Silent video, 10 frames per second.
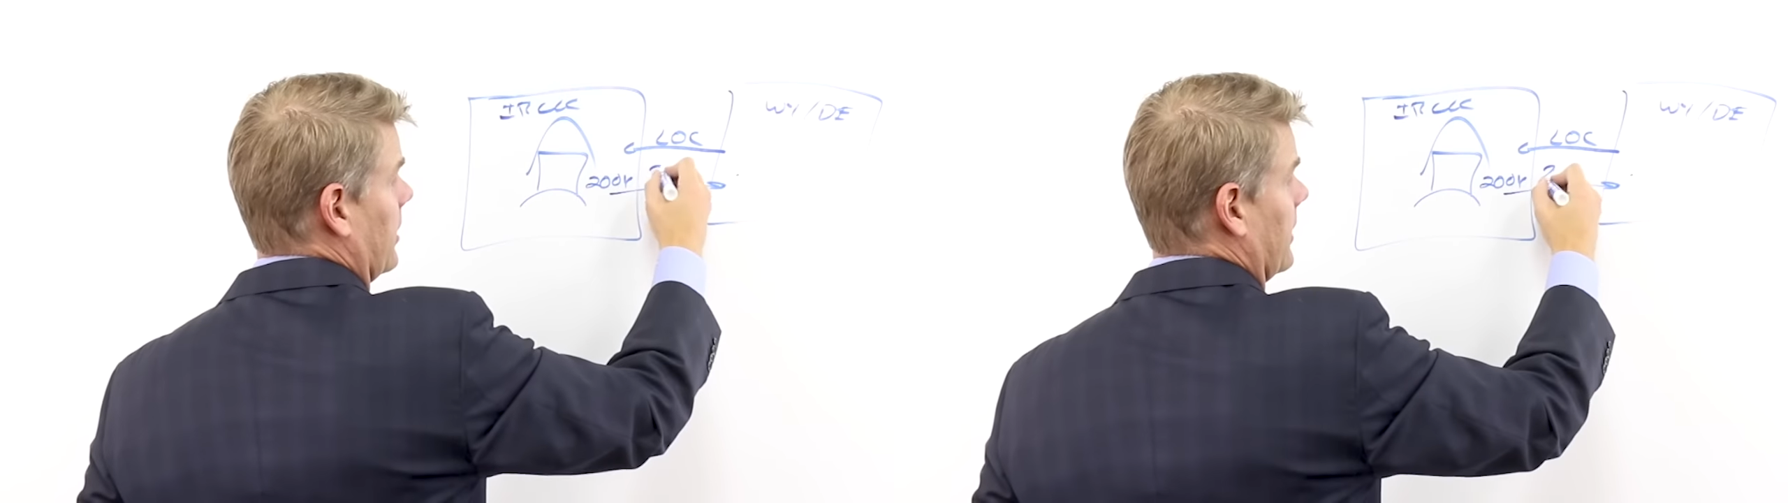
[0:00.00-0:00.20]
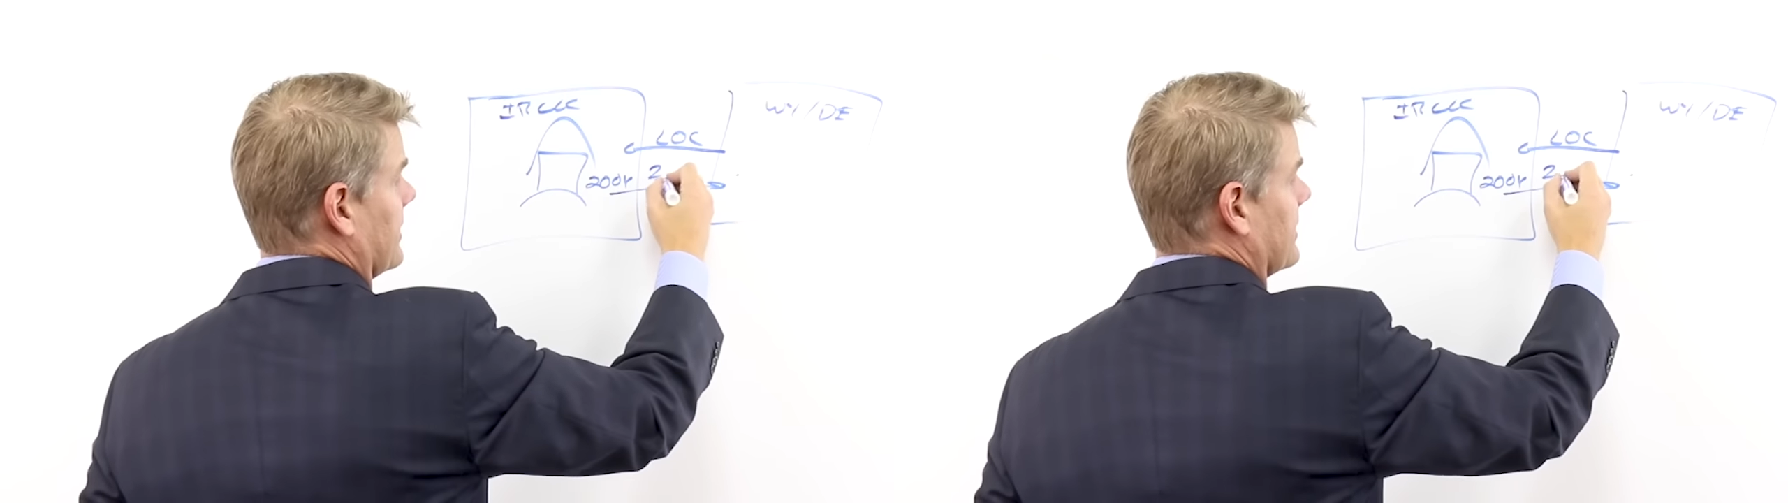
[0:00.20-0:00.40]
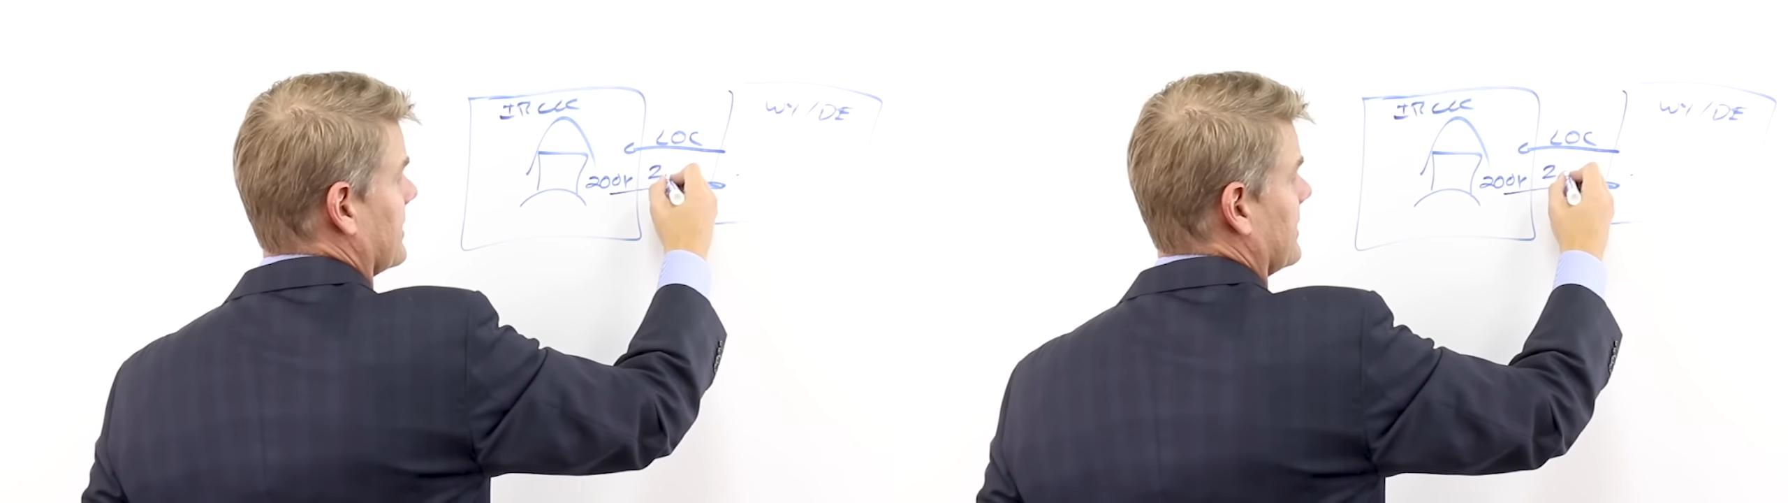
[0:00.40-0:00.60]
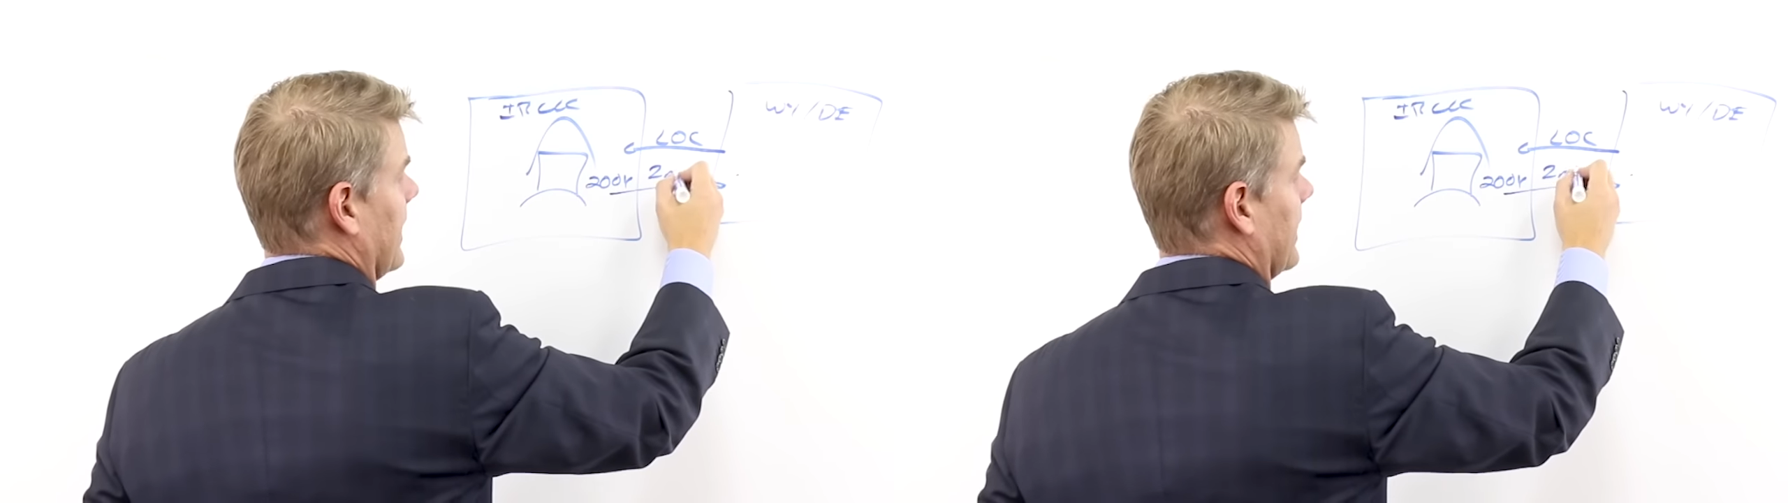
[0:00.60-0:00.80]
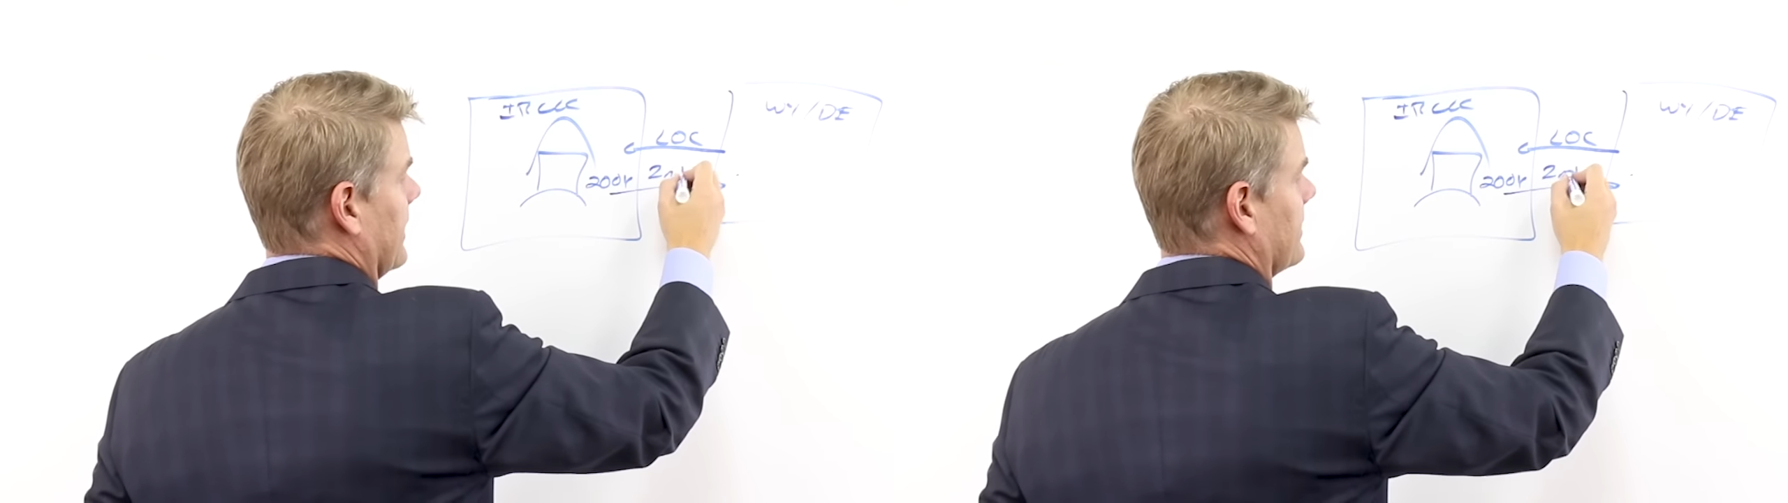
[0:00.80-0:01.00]
it, a
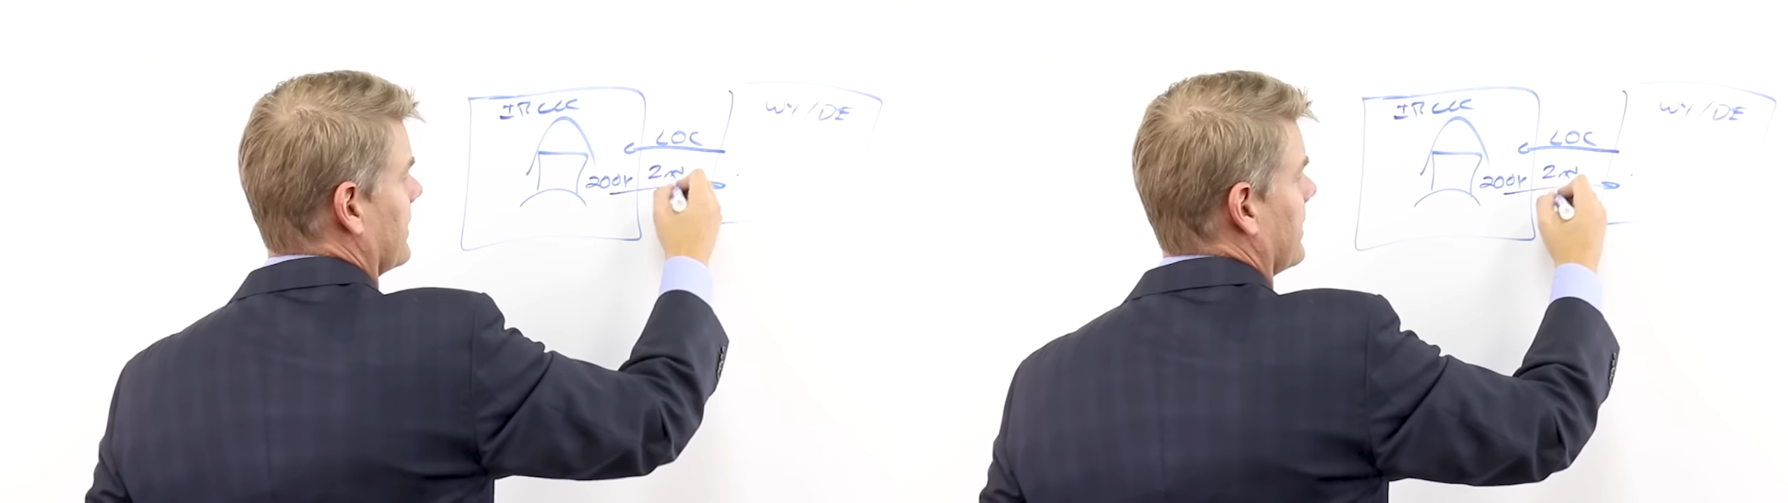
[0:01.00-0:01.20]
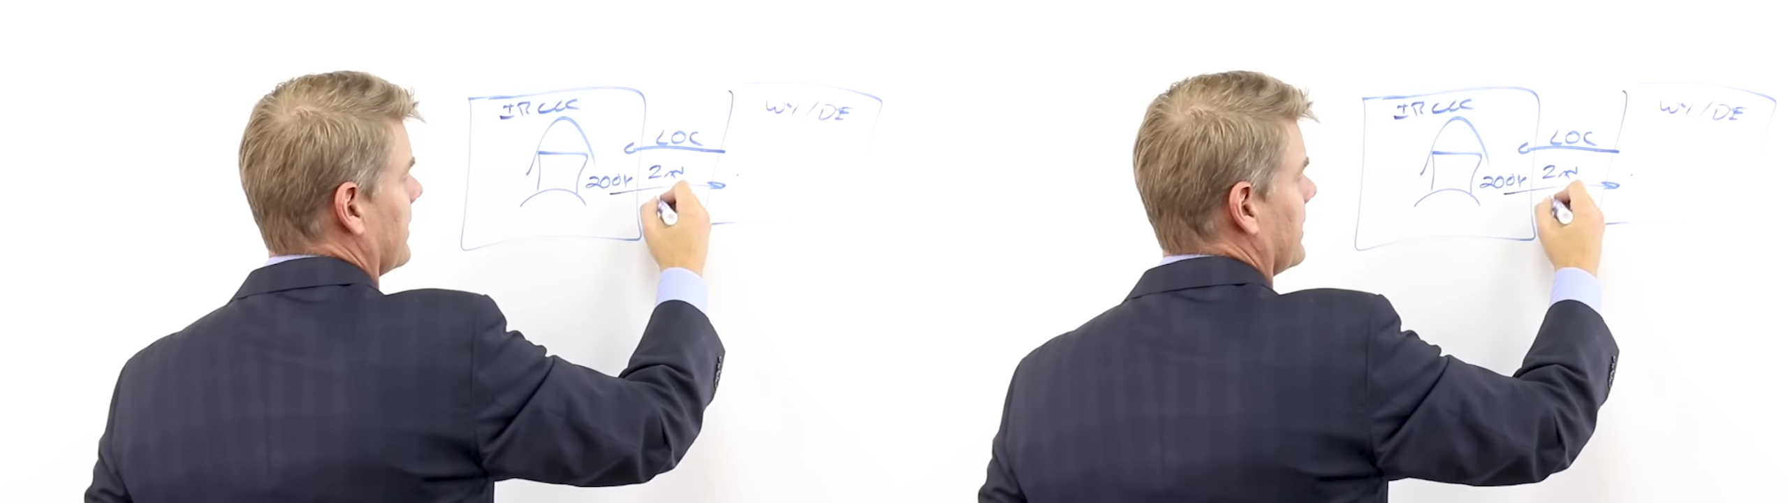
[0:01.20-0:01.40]
second